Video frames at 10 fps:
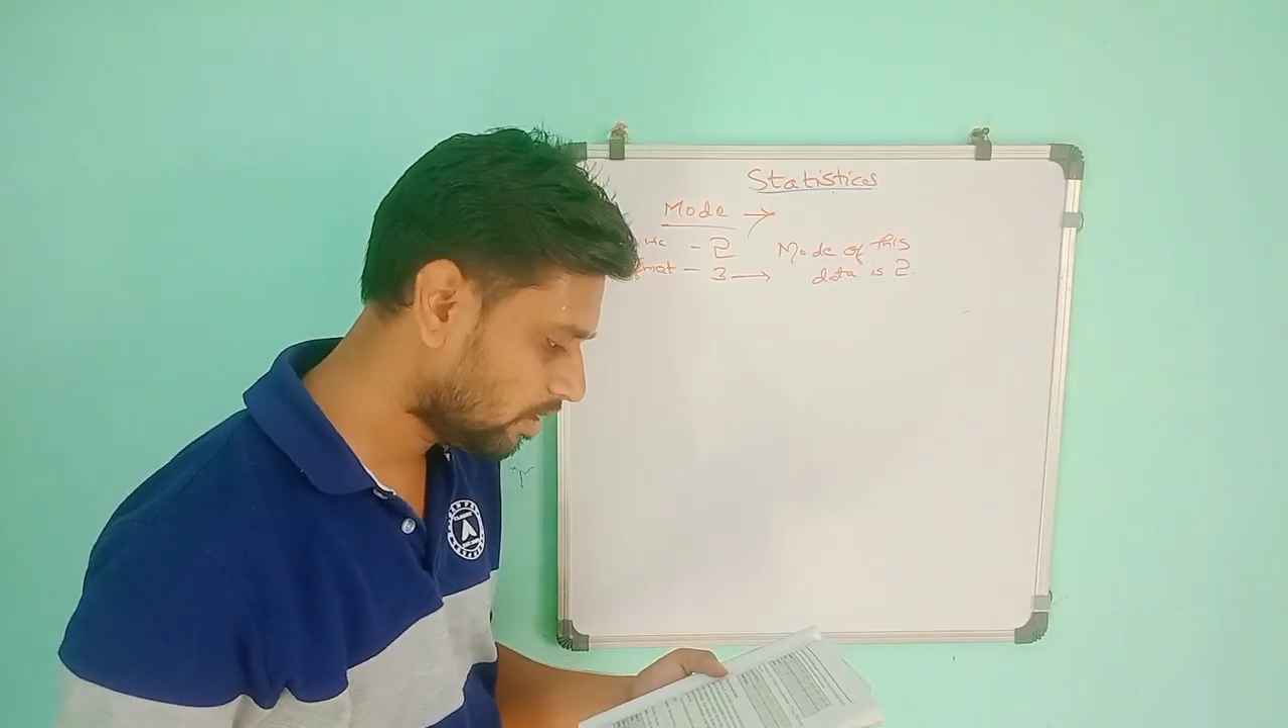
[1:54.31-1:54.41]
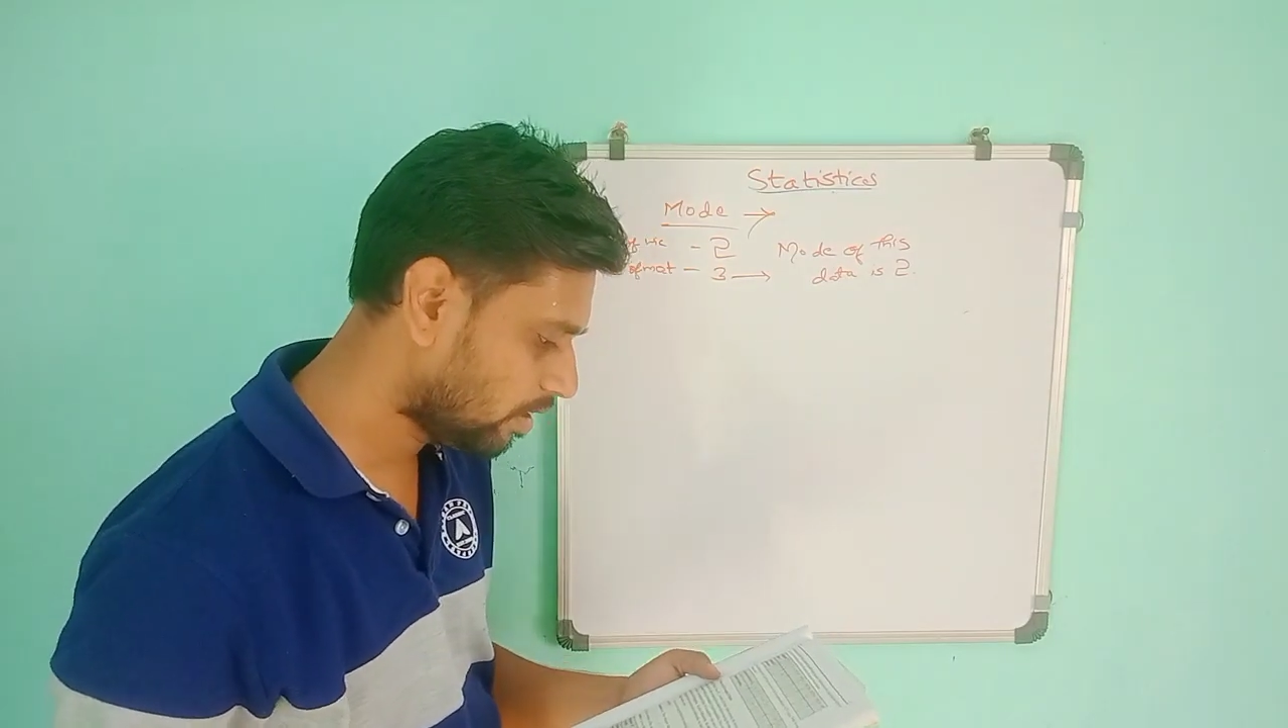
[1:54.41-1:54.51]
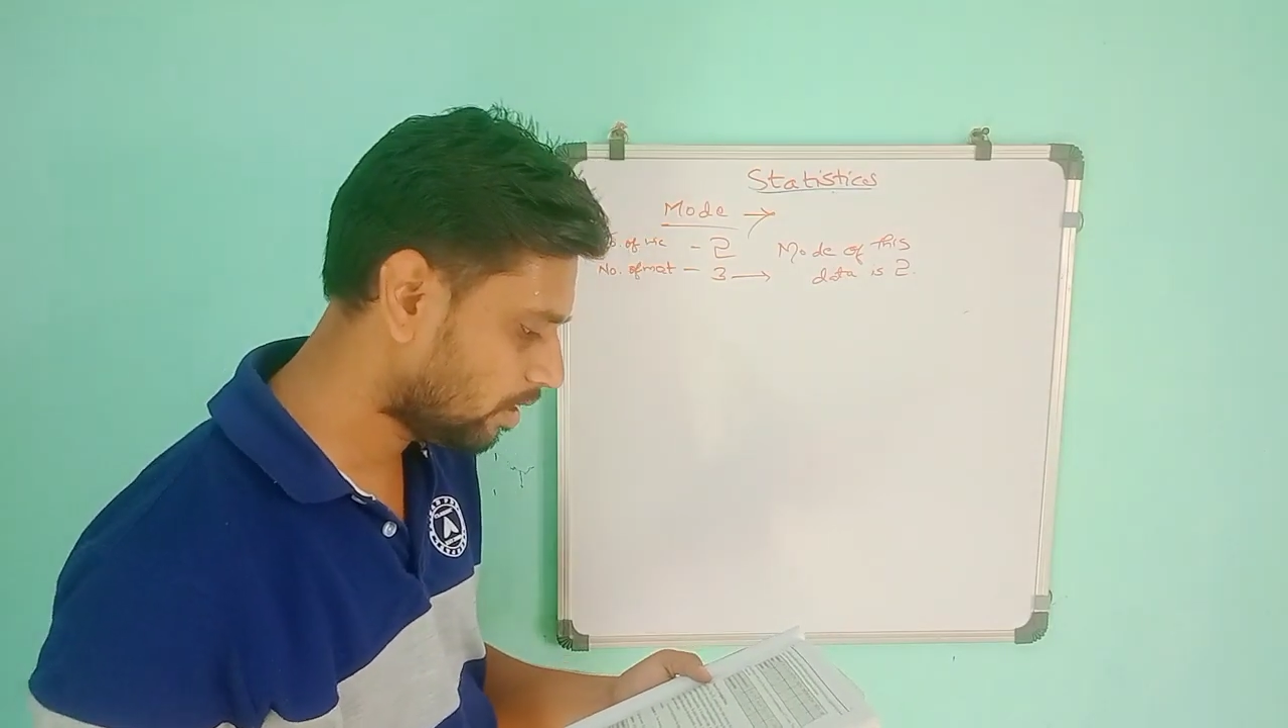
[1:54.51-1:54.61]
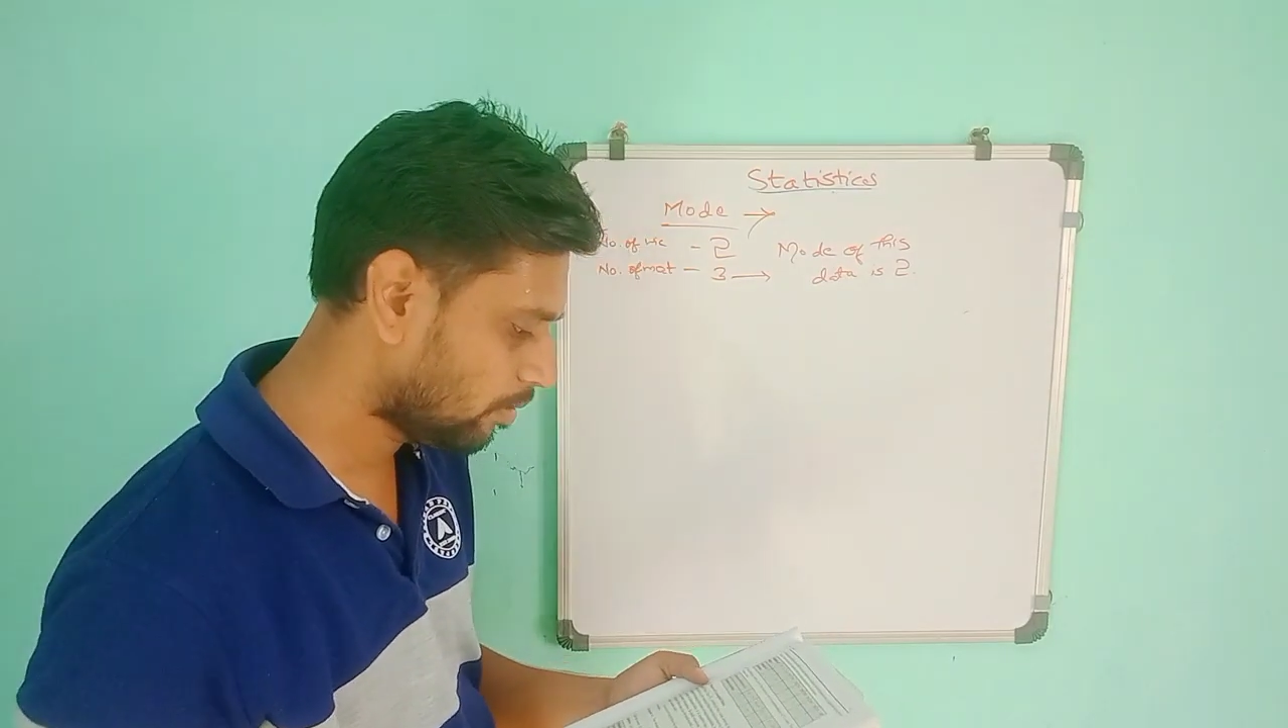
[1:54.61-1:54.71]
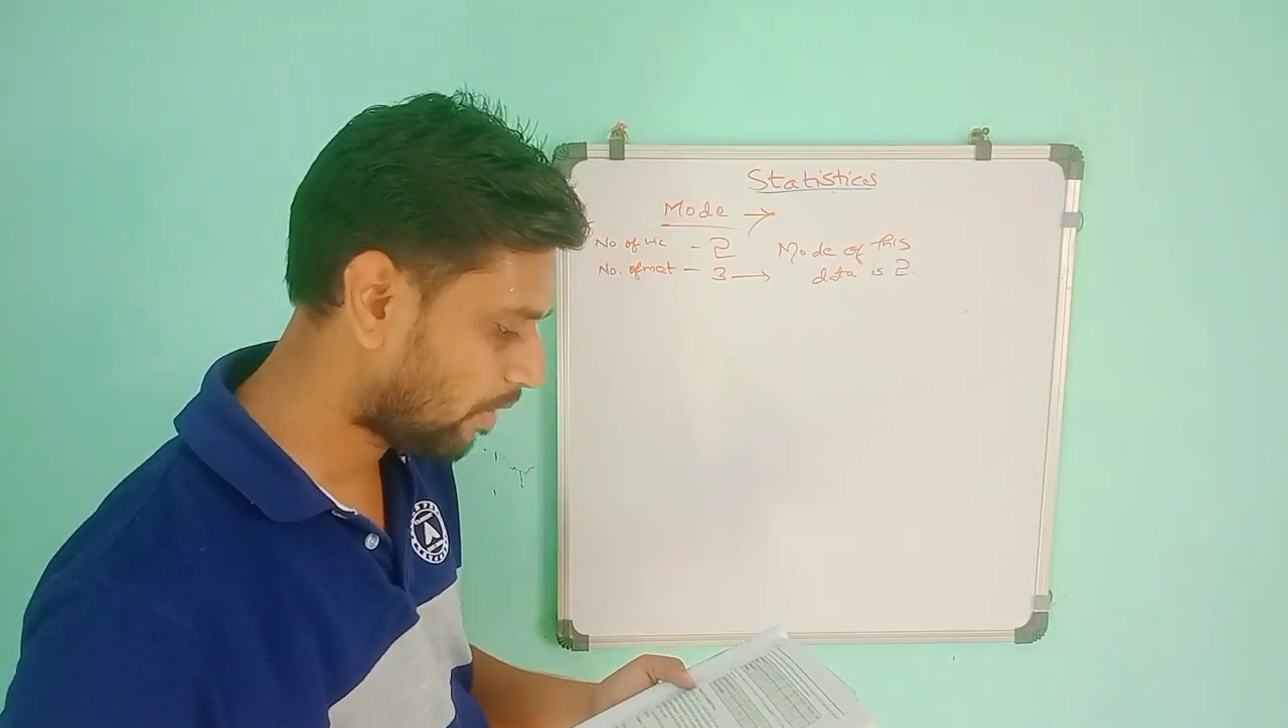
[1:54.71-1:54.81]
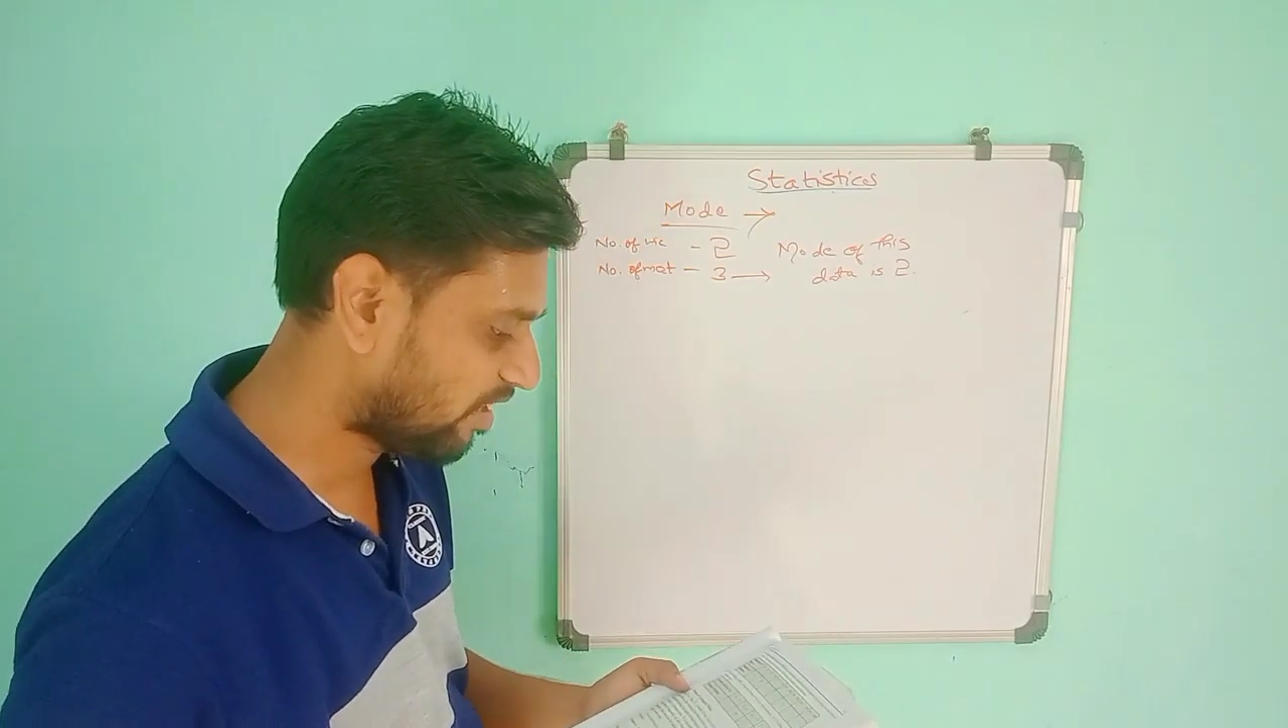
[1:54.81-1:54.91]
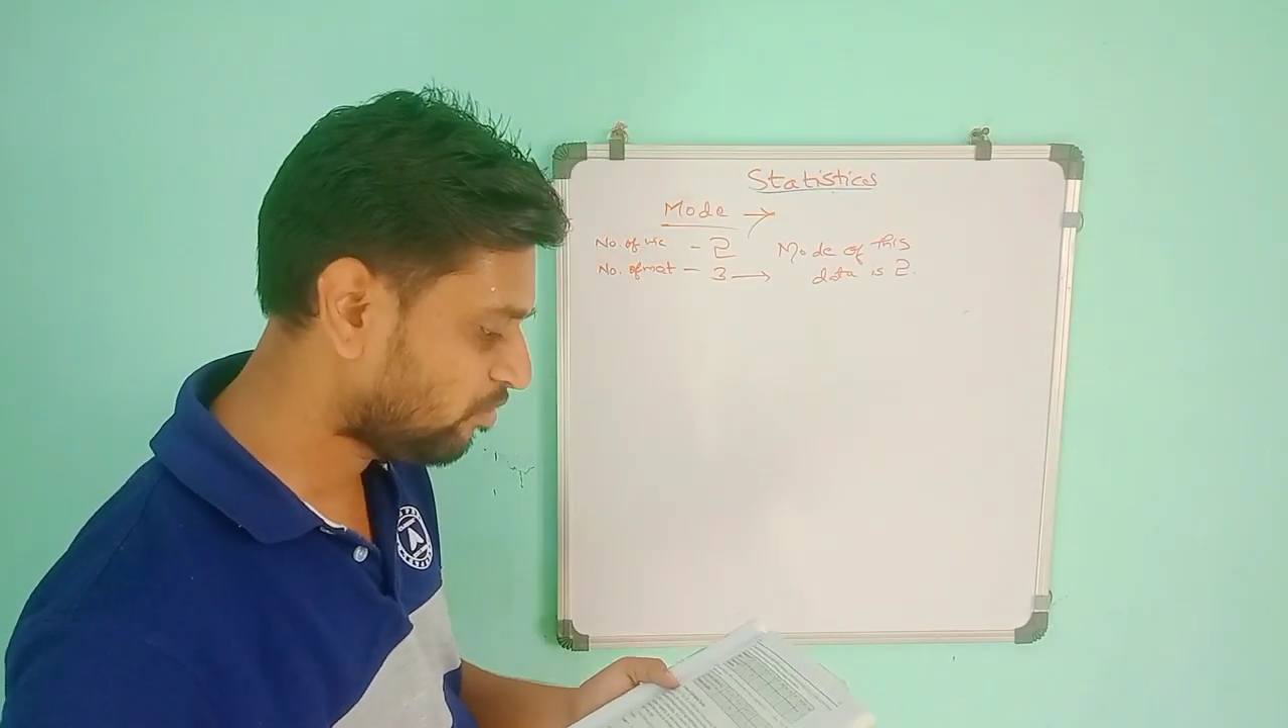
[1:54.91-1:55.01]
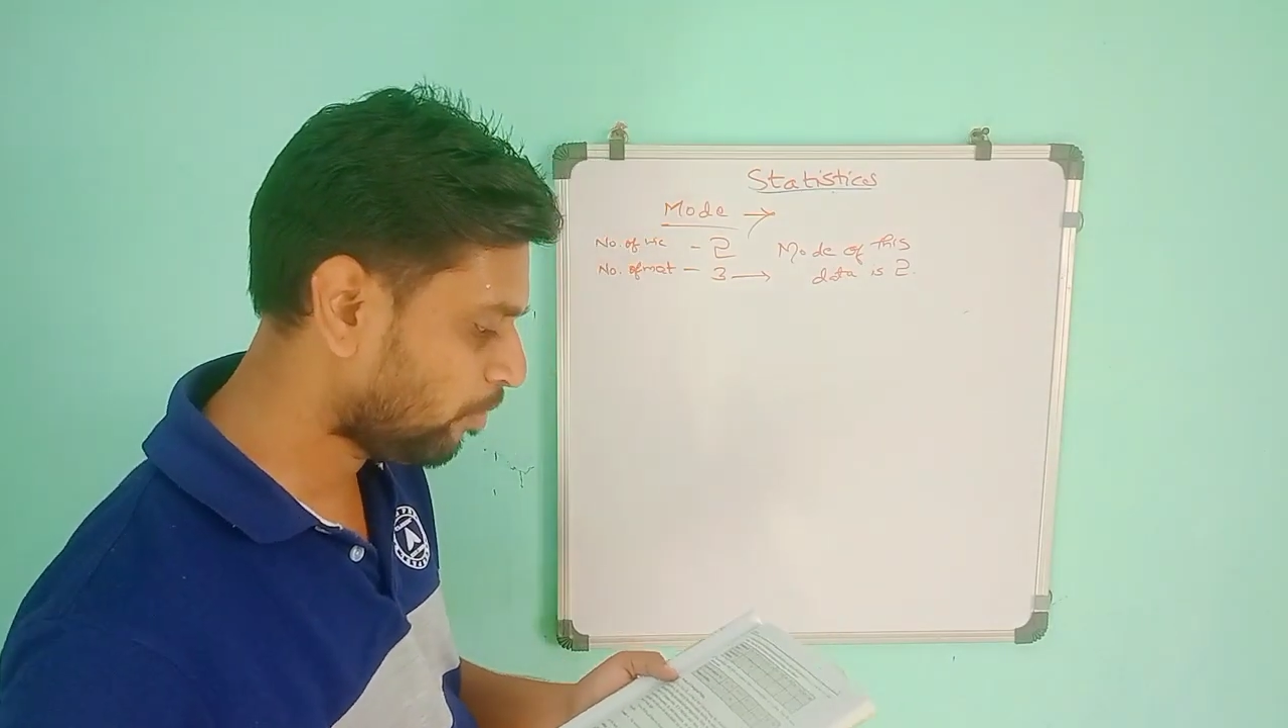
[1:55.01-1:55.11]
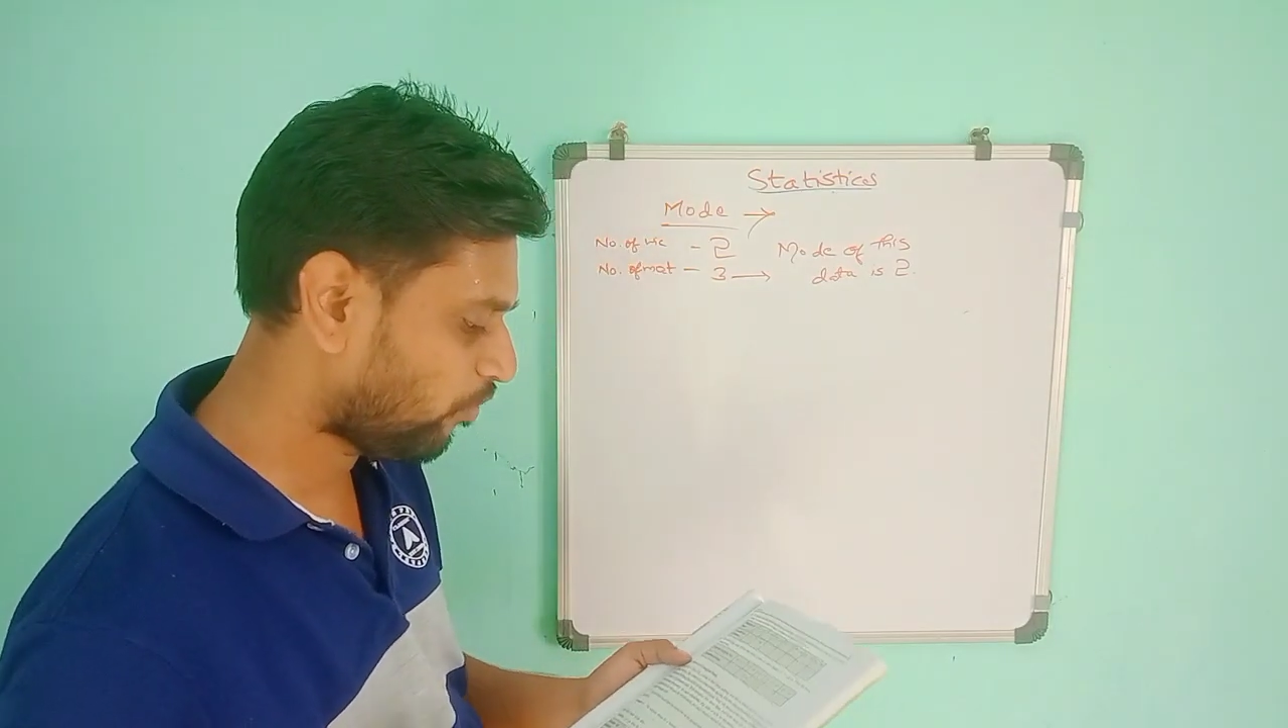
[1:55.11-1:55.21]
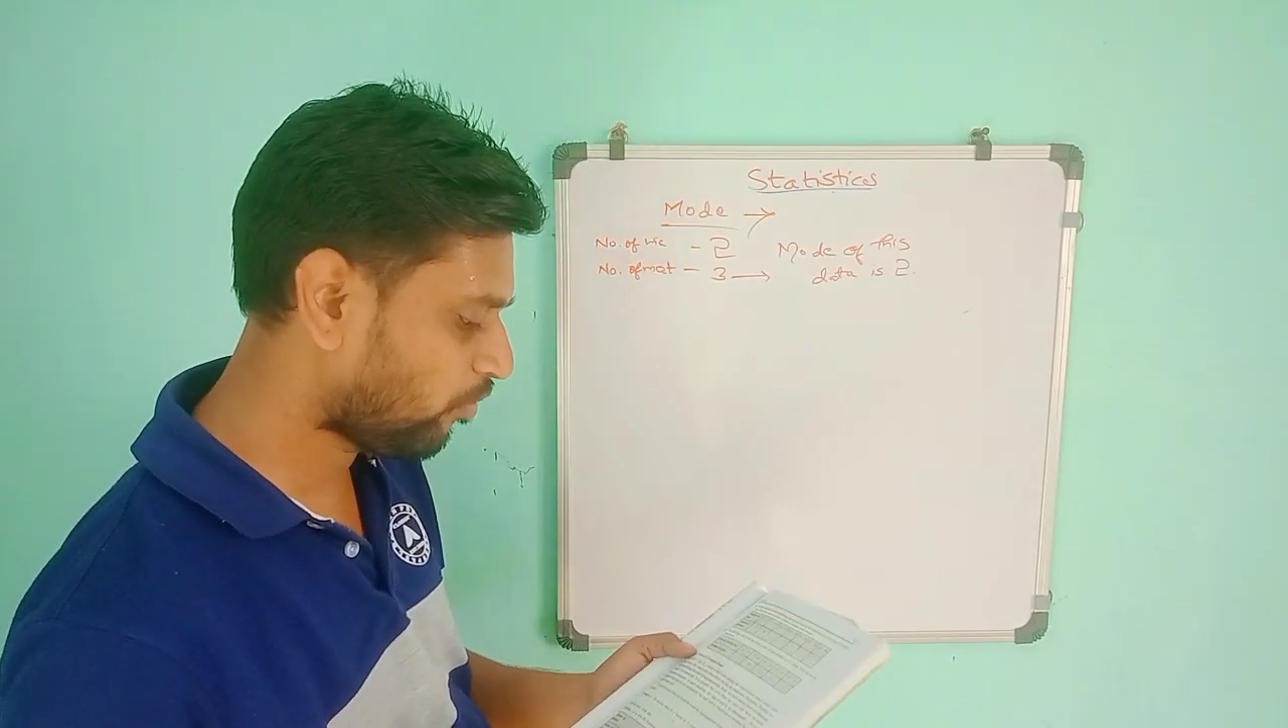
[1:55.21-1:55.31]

maximum